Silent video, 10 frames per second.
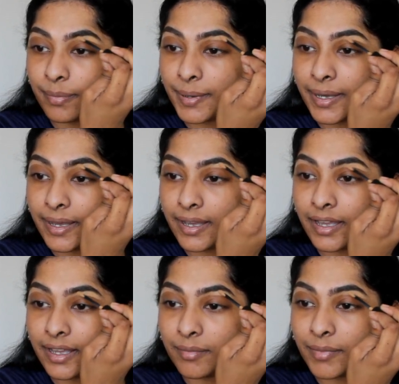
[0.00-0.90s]

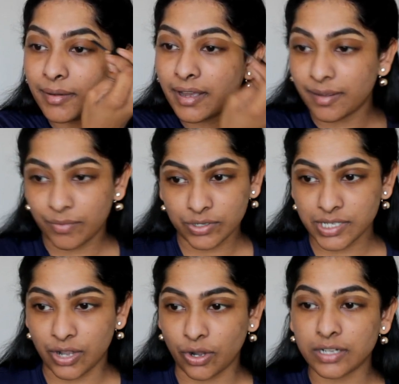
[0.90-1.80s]
but my eyebrows
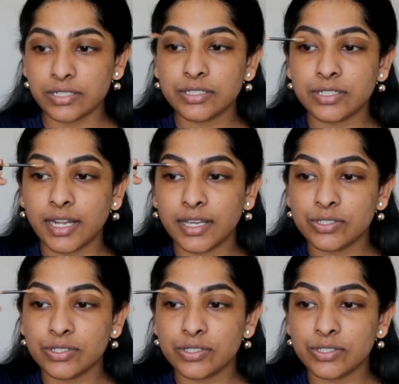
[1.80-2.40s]
are not today,